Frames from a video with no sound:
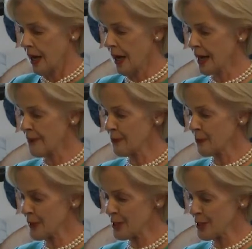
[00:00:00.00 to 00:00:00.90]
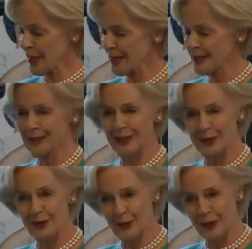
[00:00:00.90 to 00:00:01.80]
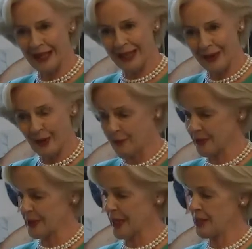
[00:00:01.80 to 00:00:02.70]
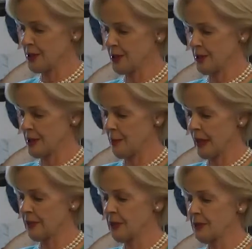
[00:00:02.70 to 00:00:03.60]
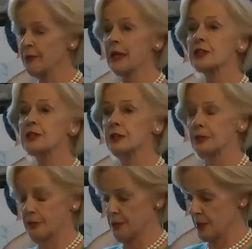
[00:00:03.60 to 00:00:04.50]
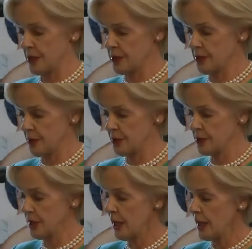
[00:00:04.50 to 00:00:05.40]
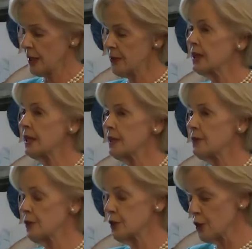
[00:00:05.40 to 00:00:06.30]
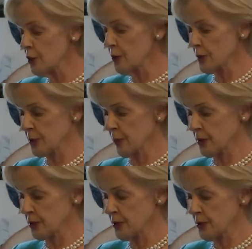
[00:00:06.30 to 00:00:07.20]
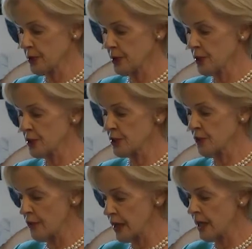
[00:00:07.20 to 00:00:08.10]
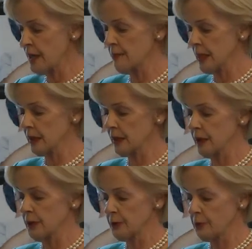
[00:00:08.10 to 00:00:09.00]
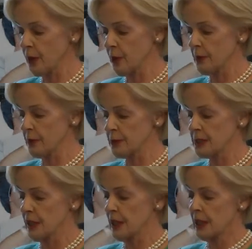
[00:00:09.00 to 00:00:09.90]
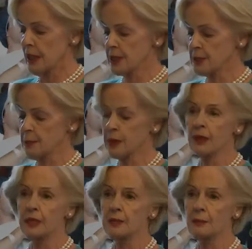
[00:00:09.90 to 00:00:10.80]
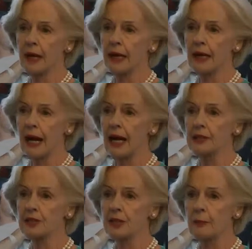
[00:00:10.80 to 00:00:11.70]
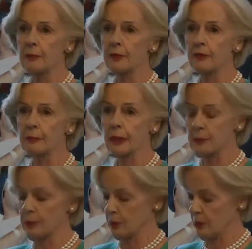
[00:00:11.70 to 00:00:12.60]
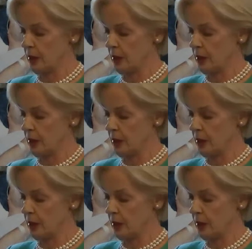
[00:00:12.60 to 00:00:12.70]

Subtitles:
I have appreciated and enjoyed our conversations about the direction of the research and the need for new responses to the severe mental health problems experienced by a large number of people.